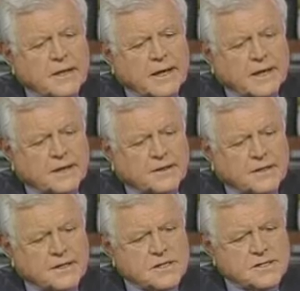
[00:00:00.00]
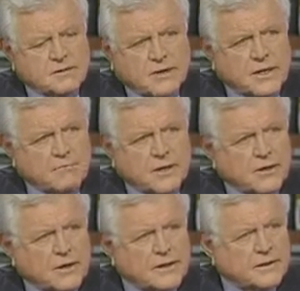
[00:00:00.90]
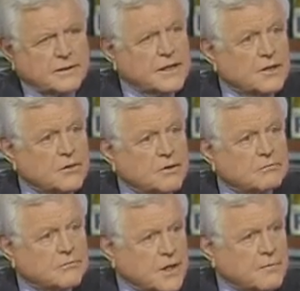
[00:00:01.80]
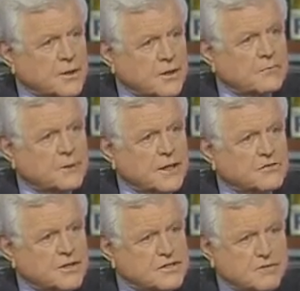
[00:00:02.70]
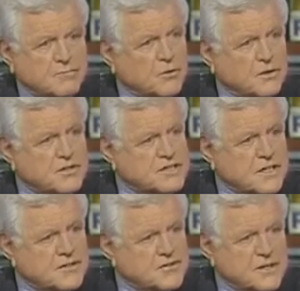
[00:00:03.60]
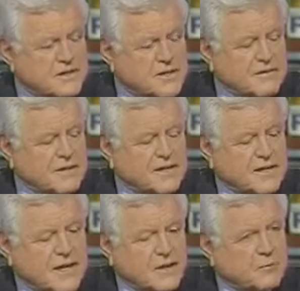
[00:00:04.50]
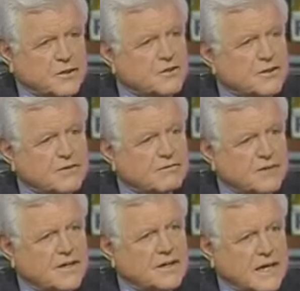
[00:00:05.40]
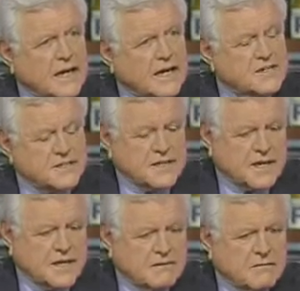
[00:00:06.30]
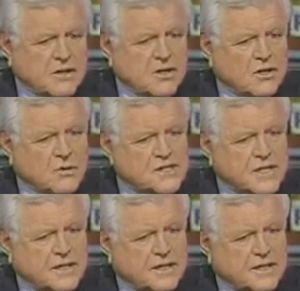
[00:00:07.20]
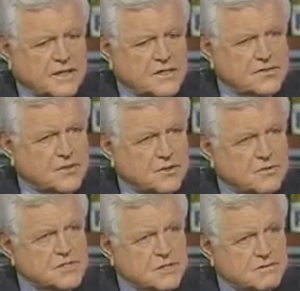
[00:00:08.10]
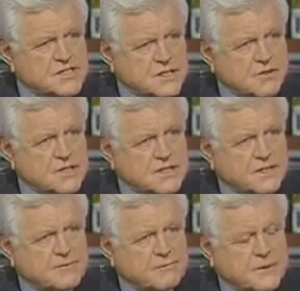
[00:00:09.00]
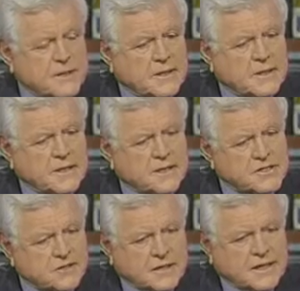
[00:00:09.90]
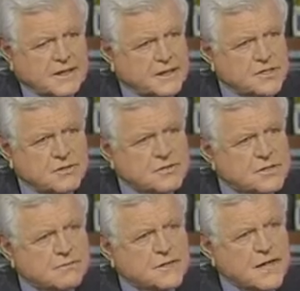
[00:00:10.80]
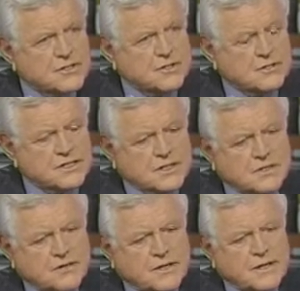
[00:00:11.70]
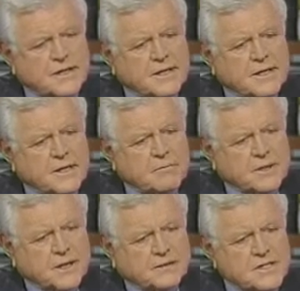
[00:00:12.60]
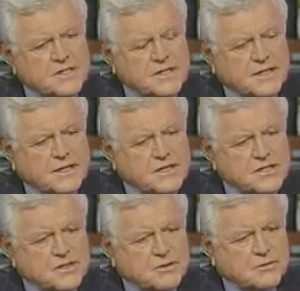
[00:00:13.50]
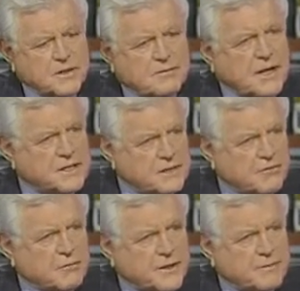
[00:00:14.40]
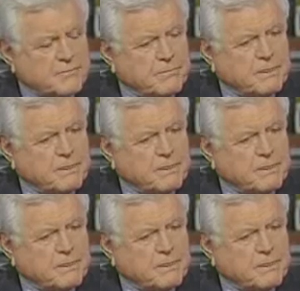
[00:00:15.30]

And he's a great American hero, great American patriot, to give more to this country than anyone could have asked. And I always take his views seriously, certainly on issues of national security. But on this issue, I differ with him.